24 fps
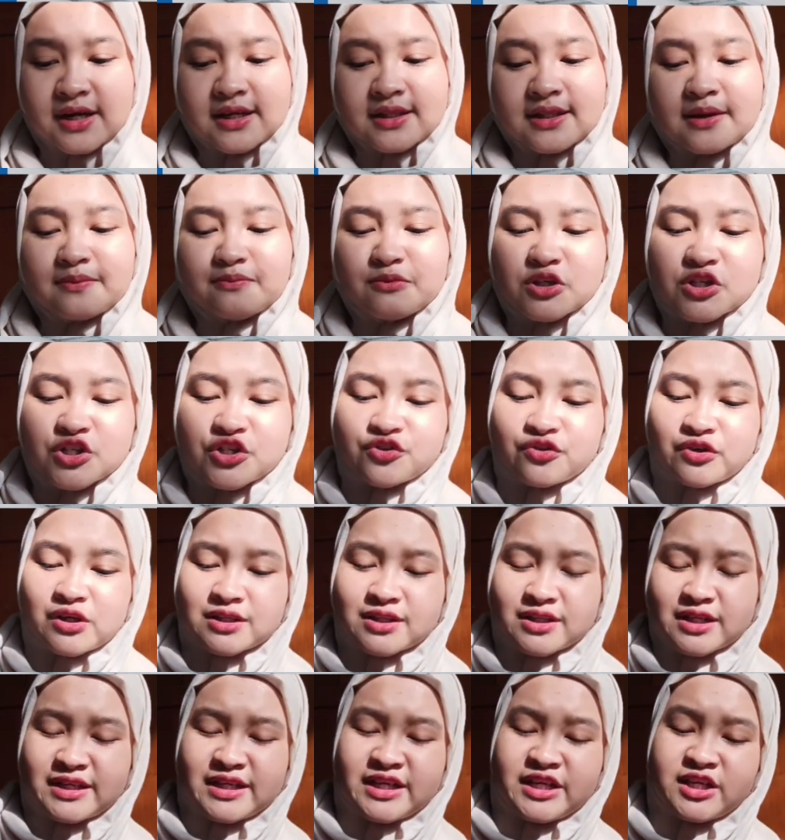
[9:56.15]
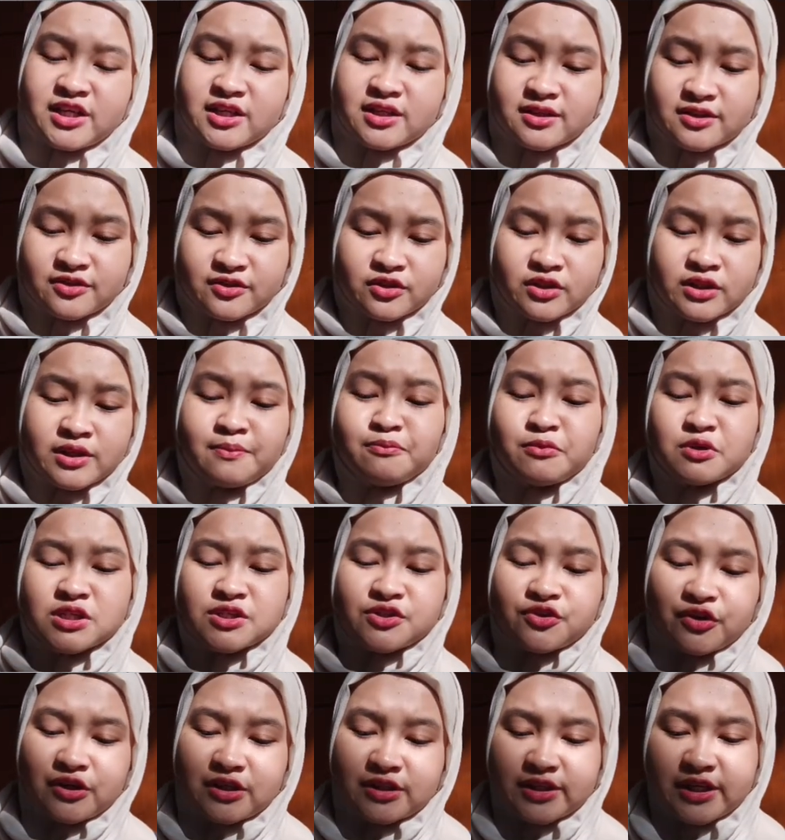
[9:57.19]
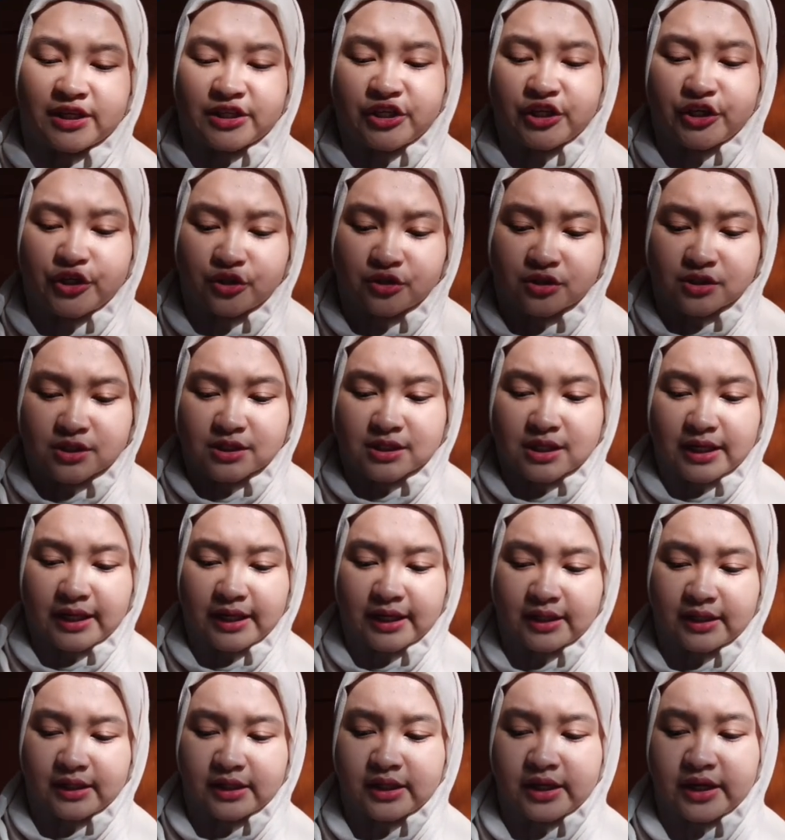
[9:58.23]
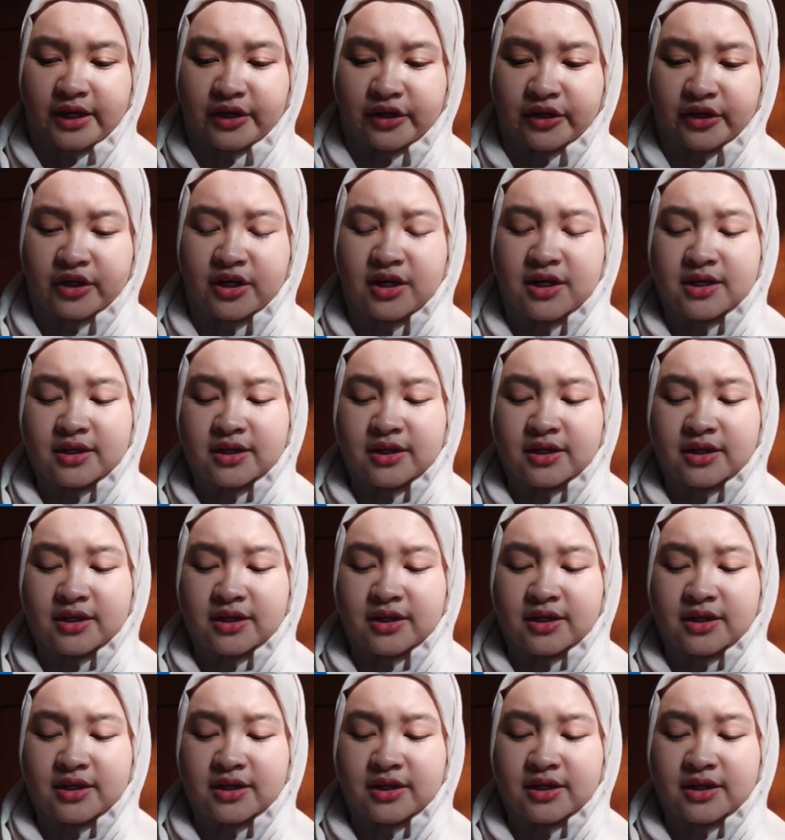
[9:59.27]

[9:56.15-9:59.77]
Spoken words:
The most strategy used in their